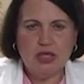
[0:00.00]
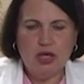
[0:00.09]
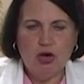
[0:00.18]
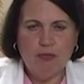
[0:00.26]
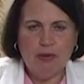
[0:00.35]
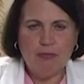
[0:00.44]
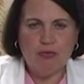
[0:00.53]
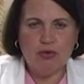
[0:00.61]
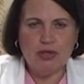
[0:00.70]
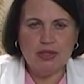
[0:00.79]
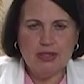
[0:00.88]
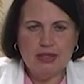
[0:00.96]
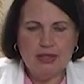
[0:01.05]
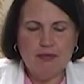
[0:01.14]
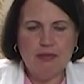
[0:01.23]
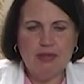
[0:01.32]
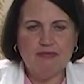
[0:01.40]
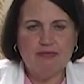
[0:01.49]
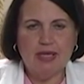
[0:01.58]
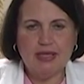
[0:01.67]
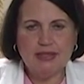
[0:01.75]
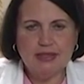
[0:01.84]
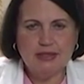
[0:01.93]
I hope I brought a little bit of
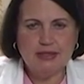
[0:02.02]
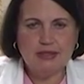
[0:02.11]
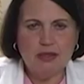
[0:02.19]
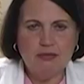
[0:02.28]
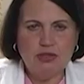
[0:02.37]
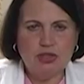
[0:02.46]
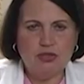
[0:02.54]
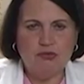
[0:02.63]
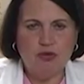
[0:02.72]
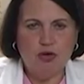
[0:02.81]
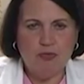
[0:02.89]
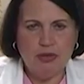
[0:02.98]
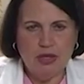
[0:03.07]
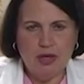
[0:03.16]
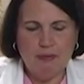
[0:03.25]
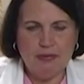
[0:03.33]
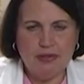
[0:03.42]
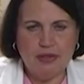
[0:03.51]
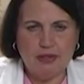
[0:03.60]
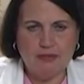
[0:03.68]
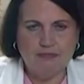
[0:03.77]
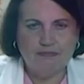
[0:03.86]
light to the subject of homeopathy.